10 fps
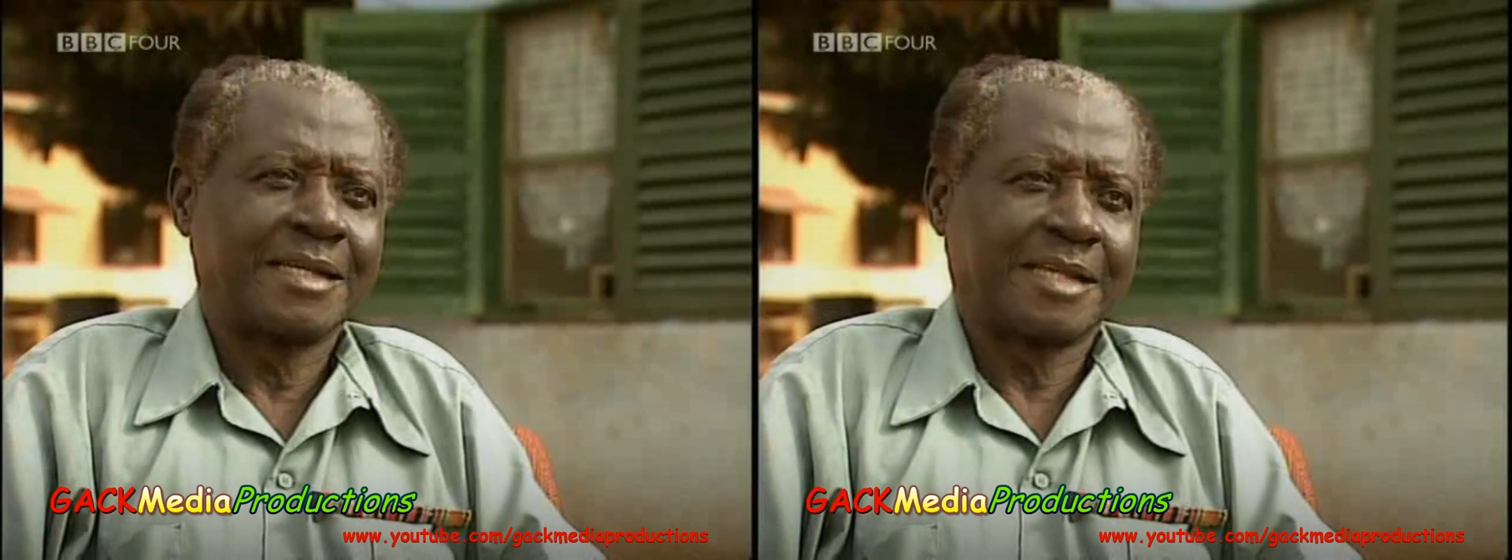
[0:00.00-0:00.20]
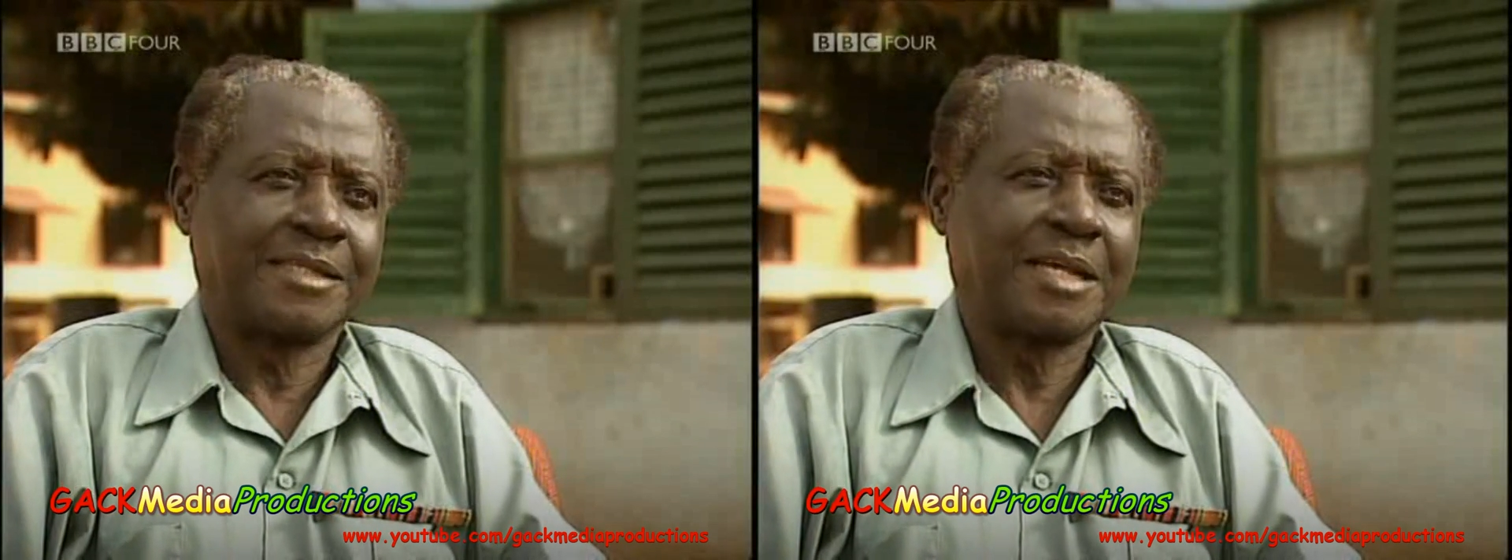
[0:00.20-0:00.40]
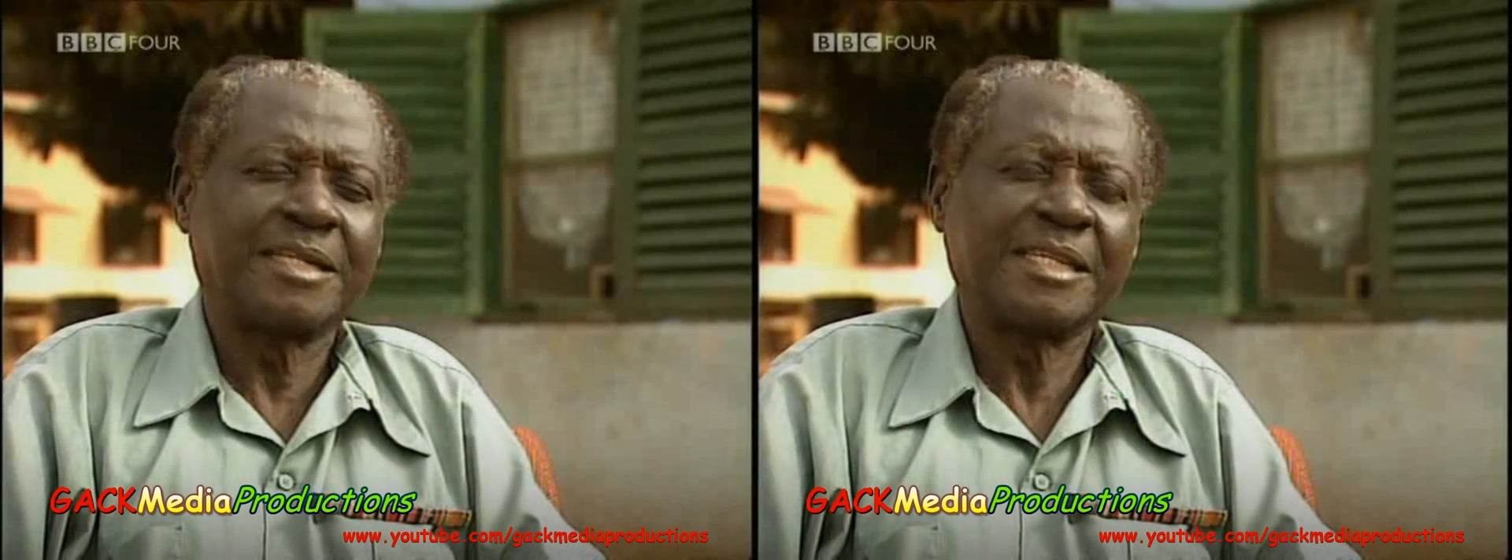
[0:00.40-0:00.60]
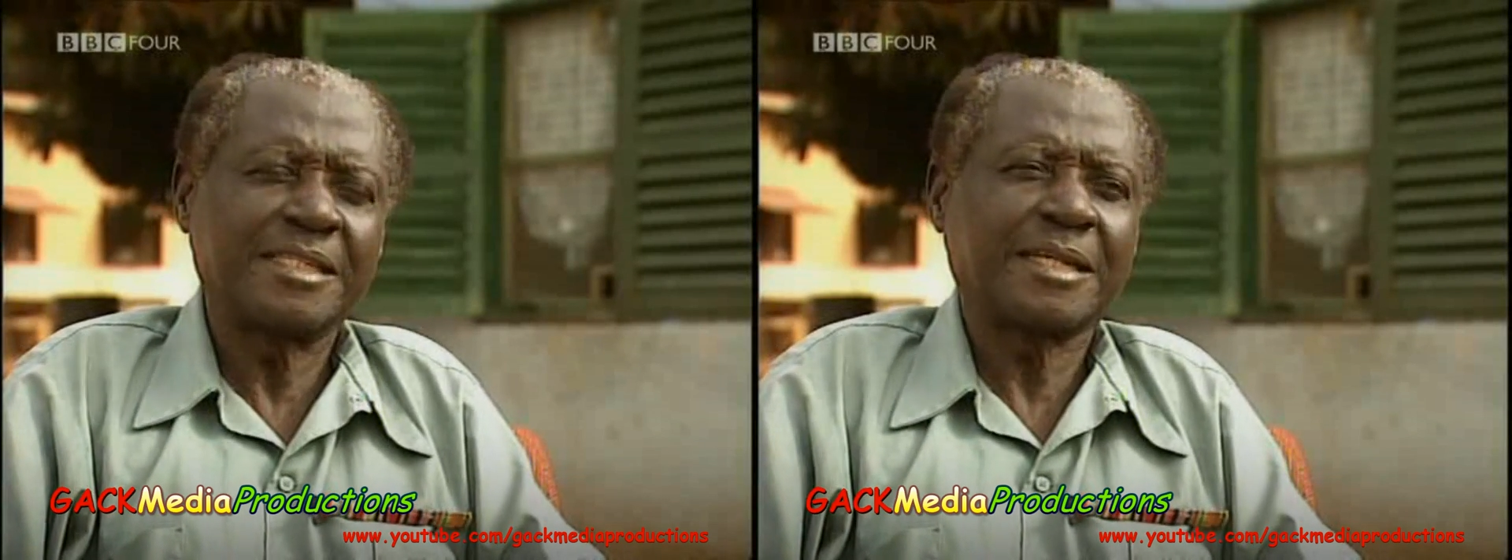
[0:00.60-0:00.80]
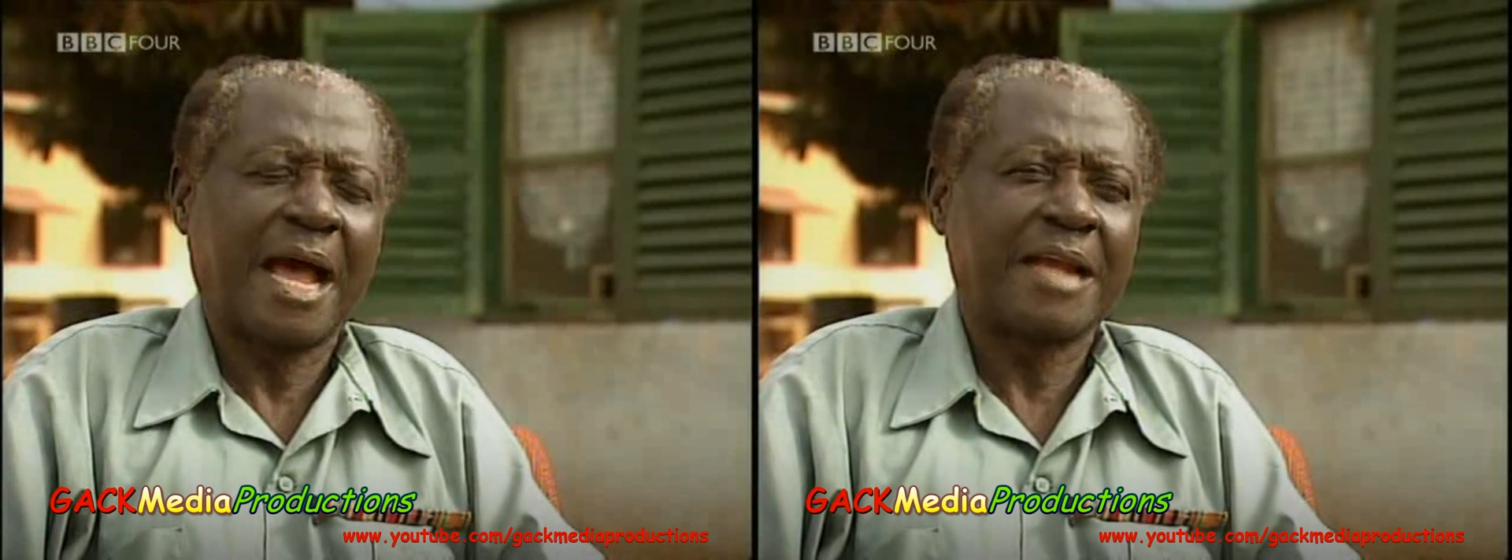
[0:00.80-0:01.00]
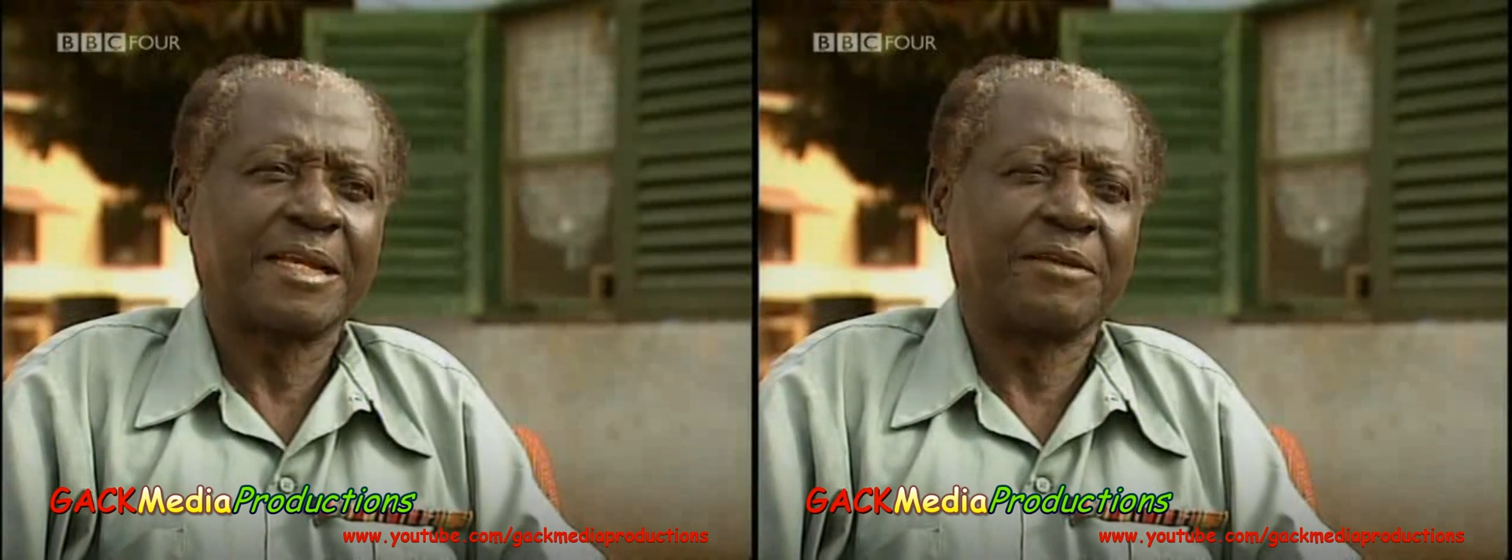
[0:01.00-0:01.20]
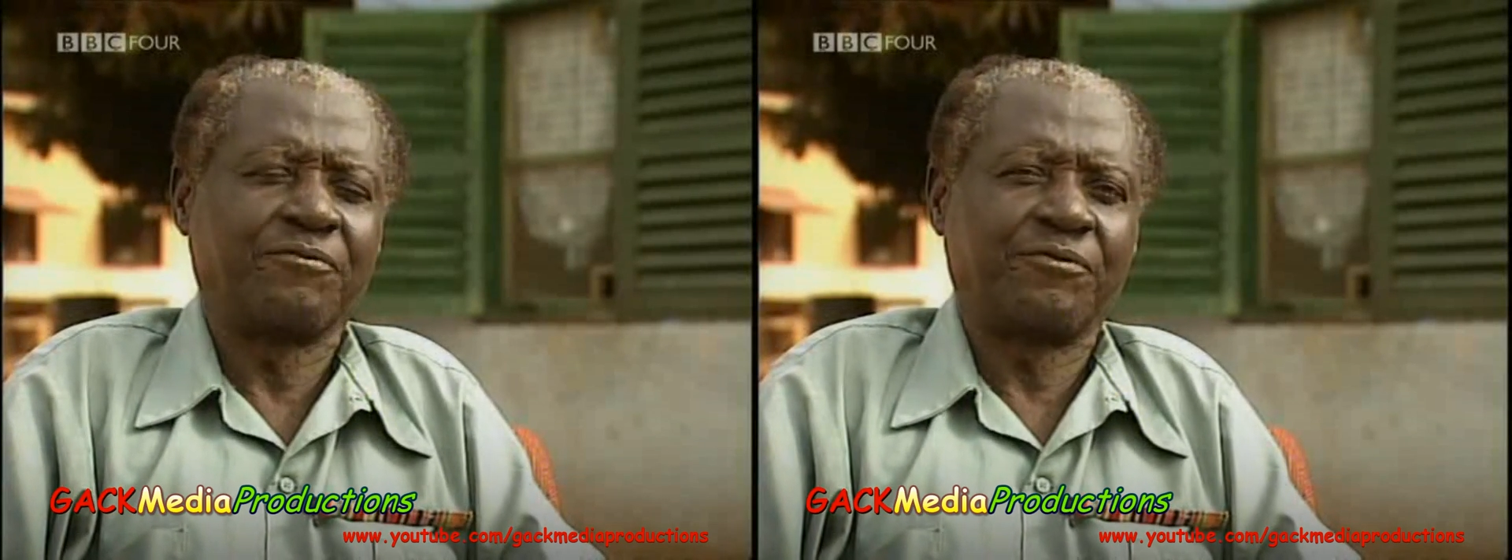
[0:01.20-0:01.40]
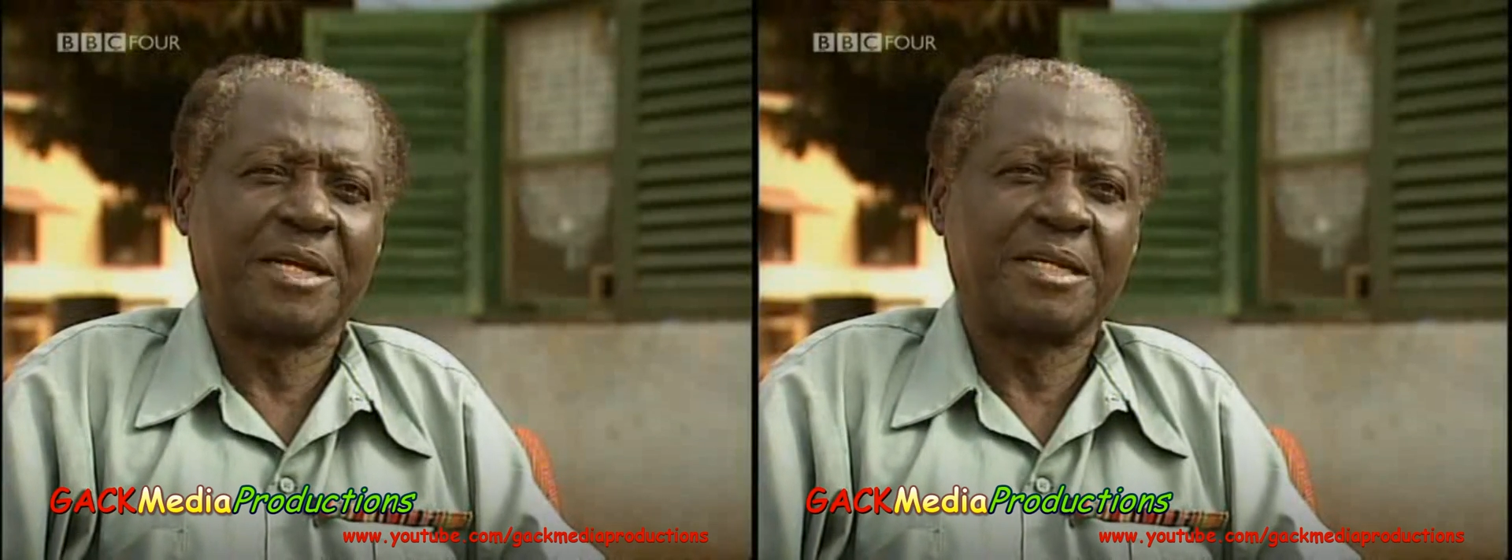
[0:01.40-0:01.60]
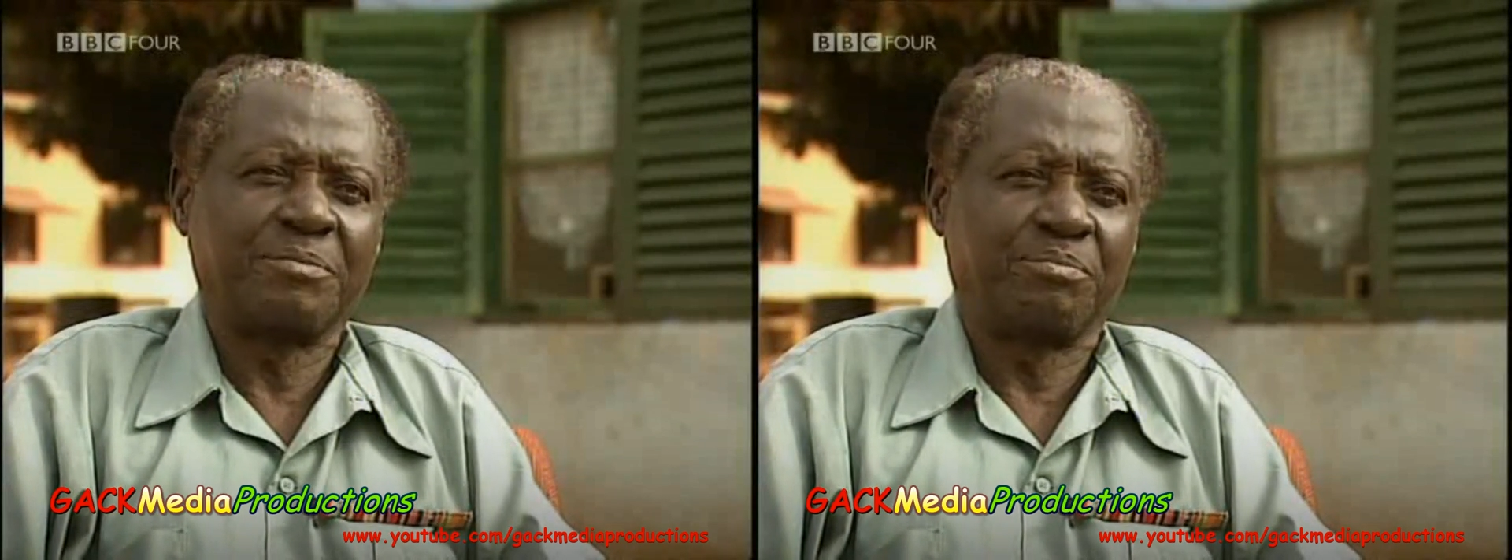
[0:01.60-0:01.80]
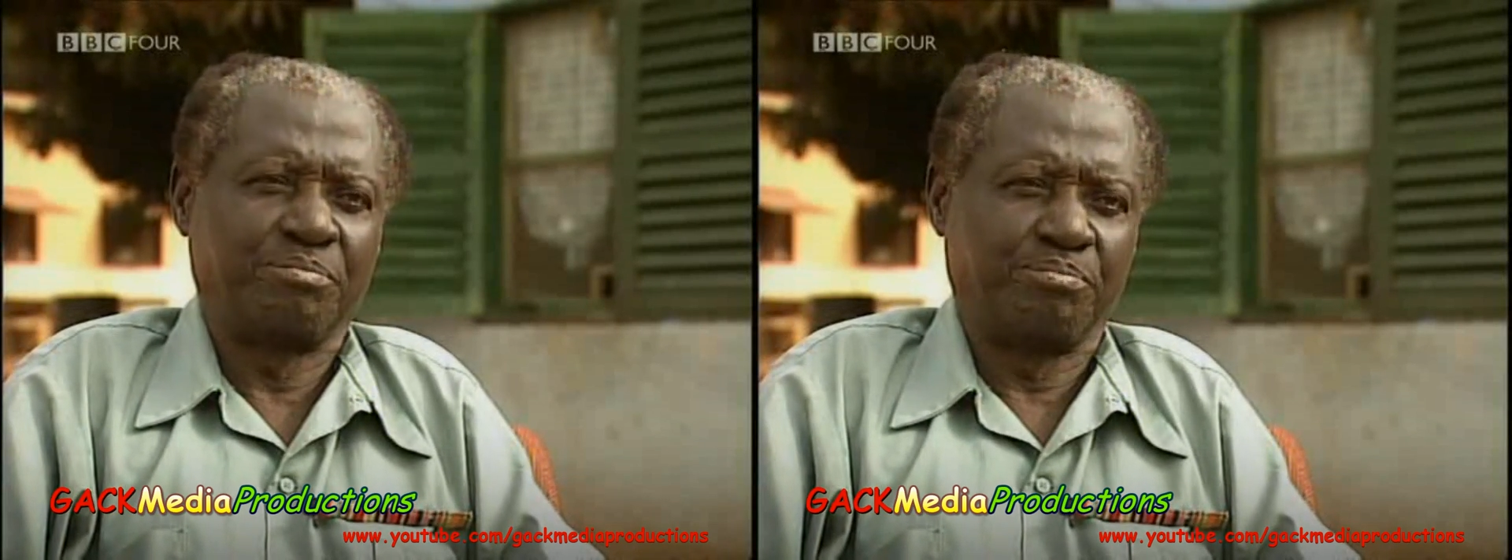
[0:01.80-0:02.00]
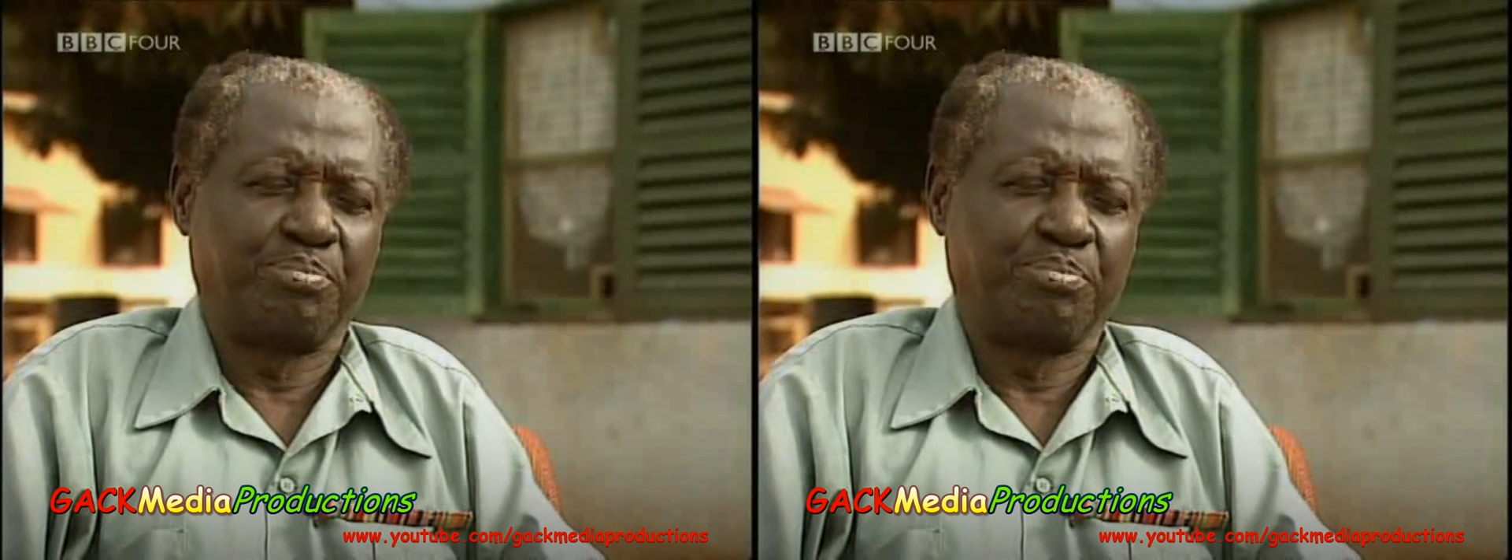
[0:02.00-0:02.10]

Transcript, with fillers: As I said, this had a very